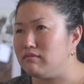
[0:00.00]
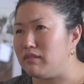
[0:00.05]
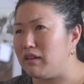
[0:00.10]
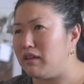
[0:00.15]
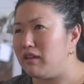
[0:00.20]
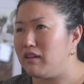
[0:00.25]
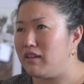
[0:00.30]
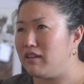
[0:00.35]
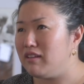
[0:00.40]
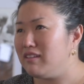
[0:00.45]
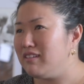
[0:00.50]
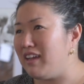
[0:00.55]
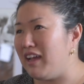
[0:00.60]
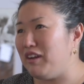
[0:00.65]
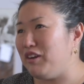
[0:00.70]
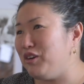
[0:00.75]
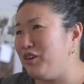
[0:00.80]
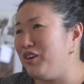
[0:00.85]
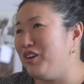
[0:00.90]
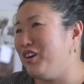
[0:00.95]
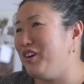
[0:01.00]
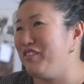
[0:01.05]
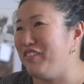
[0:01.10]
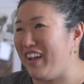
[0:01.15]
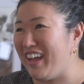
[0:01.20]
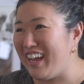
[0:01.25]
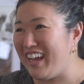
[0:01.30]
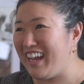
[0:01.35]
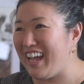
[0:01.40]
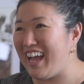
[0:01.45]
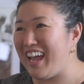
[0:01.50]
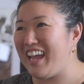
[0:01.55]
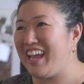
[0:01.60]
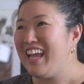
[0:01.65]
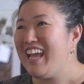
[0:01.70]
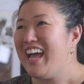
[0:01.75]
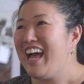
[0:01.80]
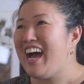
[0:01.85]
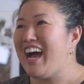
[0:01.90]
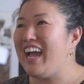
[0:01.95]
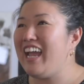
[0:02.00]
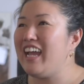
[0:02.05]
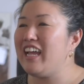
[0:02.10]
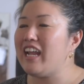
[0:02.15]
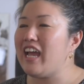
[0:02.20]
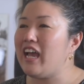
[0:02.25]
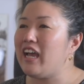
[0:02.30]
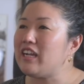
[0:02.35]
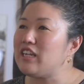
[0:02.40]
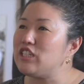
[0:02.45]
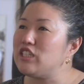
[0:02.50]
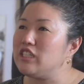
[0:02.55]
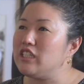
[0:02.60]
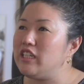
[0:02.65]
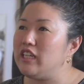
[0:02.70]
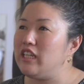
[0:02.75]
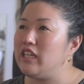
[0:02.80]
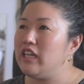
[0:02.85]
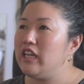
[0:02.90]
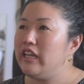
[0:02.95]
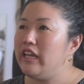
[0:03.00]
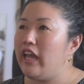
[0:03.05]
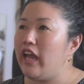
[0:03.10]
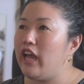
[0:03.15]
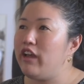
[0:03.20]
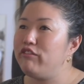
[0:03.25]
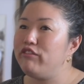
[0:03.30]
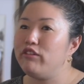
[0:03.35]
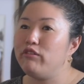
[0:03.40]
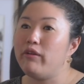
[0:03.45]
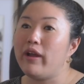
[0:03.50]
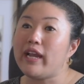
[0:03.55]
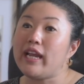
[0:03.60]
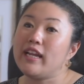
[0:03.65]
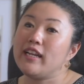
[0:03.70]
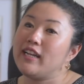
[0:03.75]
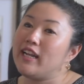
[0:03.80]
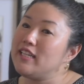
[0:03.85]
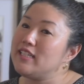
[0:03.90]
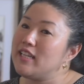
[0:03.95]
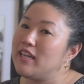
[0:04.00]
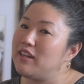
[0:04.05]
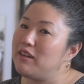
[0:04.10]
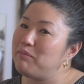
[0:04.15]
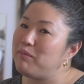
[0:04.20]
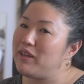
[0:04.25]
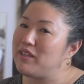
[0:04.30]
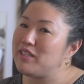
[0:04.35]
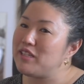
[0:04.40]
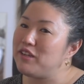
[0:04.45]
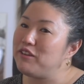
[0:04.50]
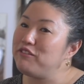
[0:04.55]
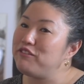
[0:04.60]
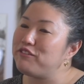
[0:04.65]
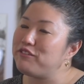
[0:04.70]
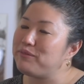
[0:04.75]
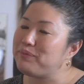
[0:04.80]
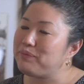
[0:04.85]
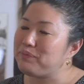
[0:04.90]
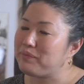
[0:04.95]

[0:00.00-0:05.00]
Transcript: I don't know if I had actually ever recognized that in myself.